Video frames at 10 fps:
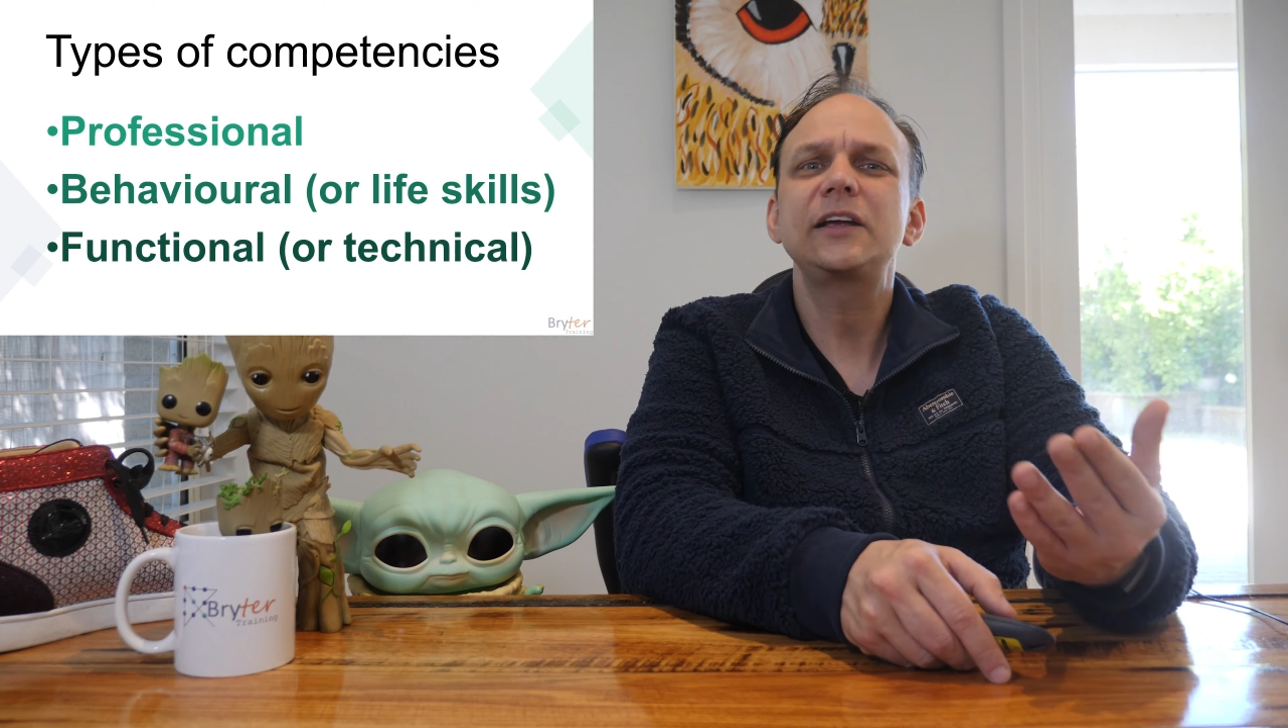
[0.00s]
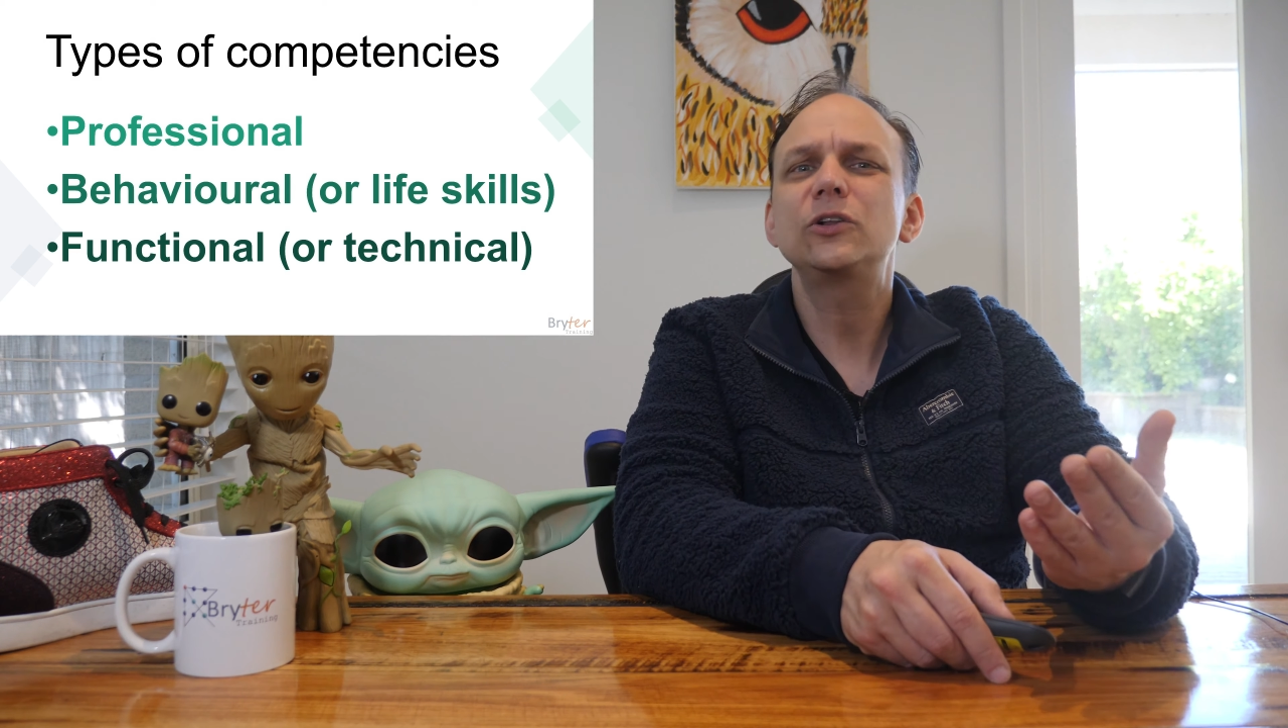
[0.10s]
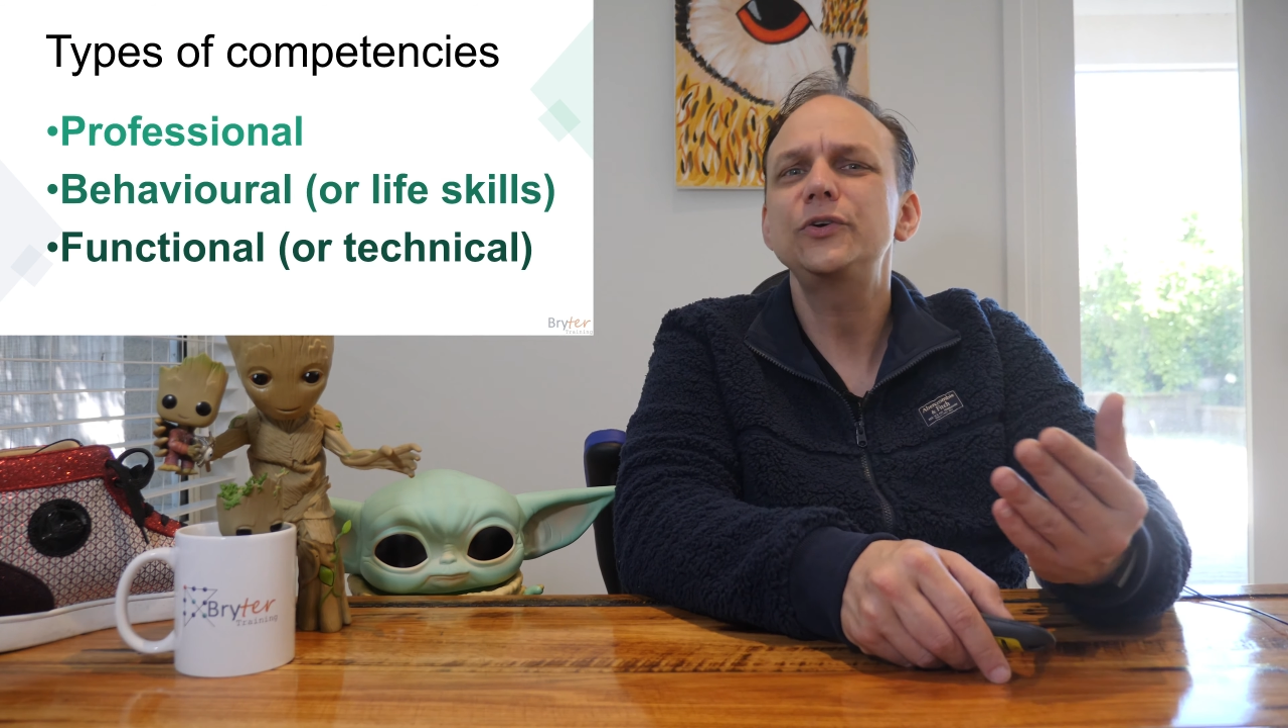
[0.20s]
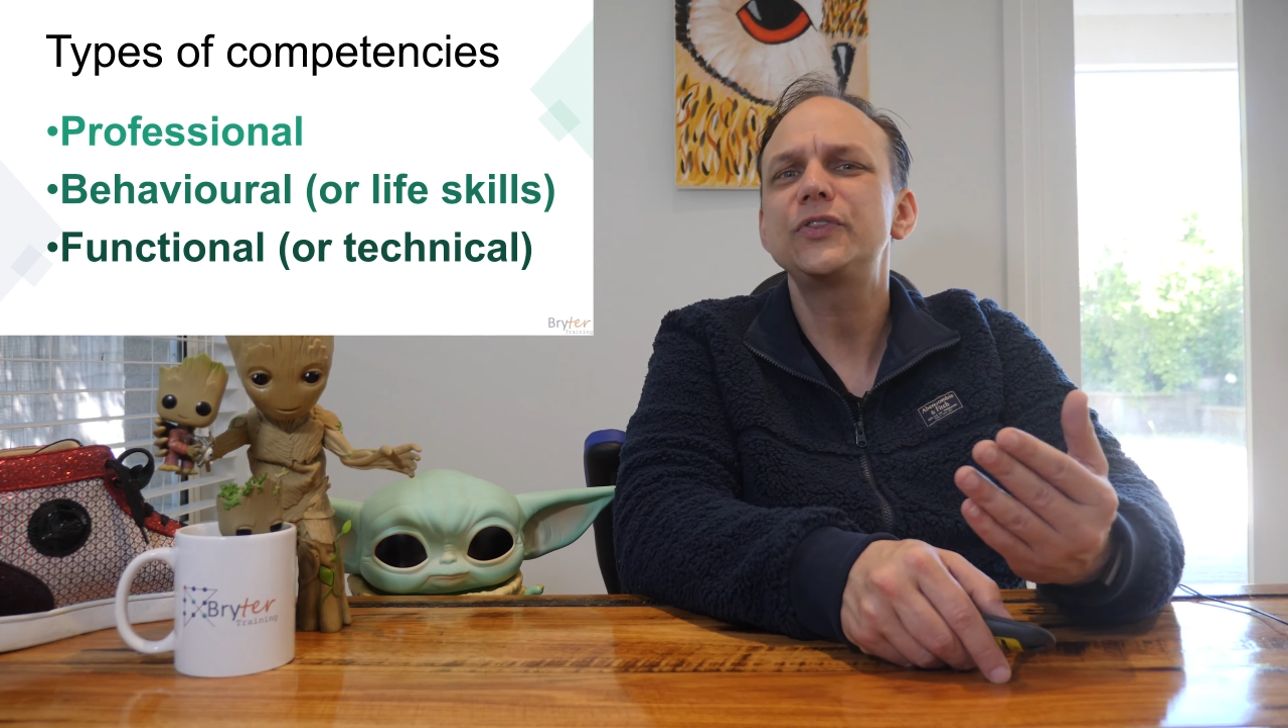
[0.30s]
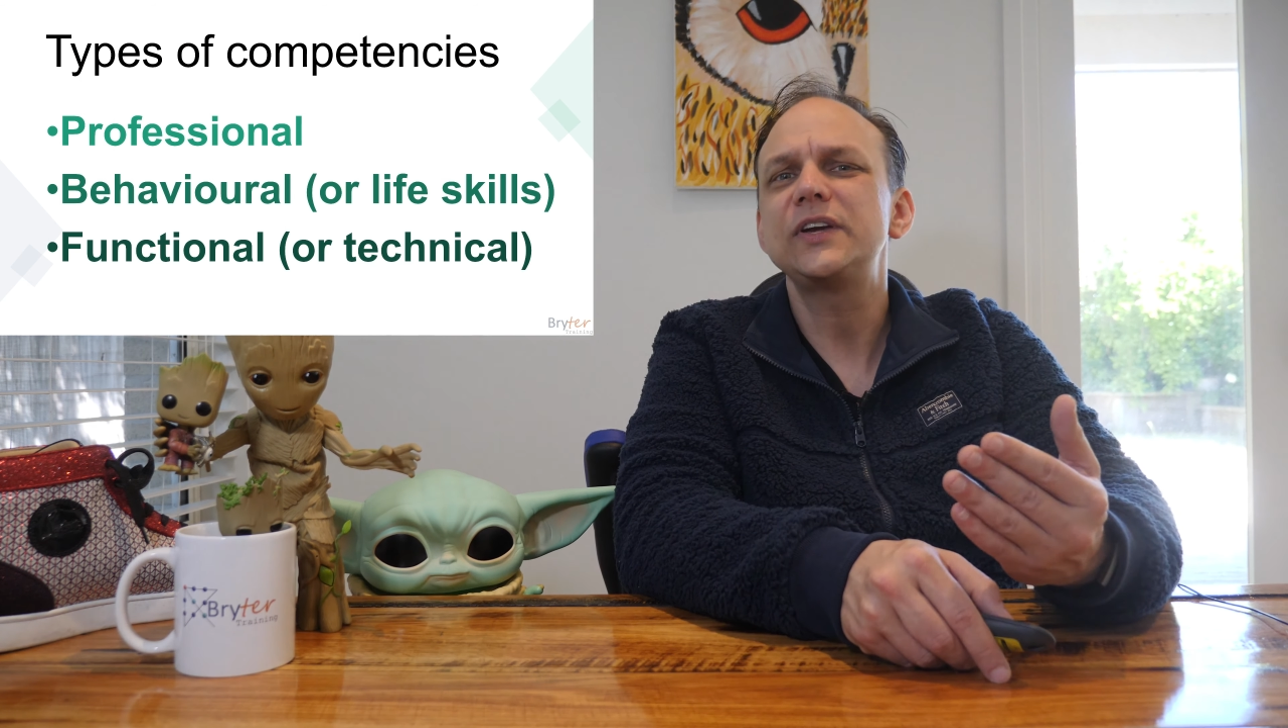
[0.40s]

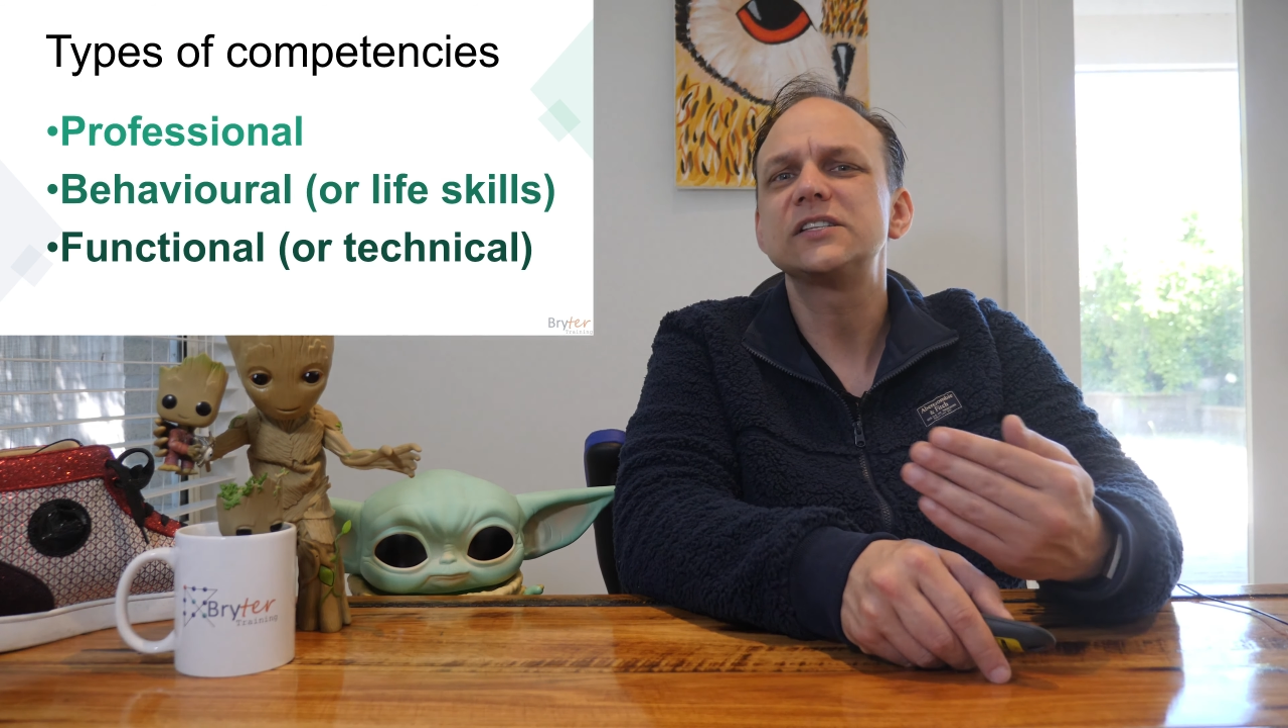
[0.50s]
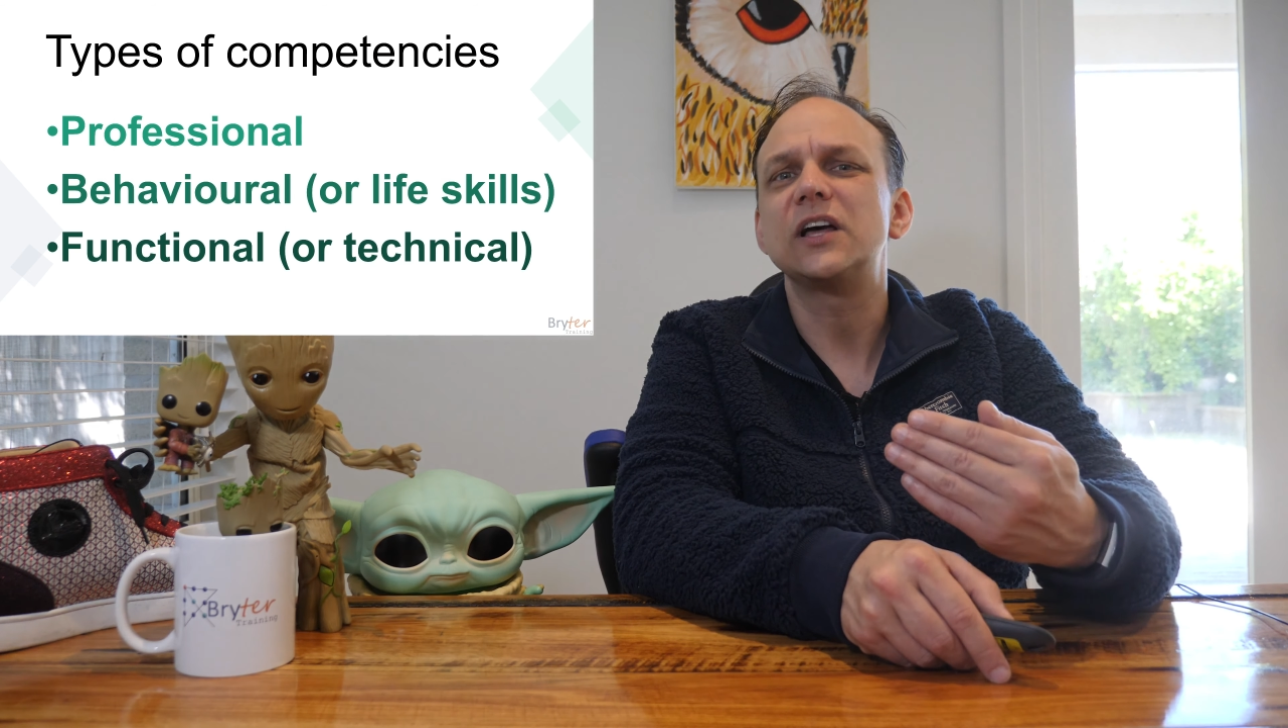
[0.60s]
include things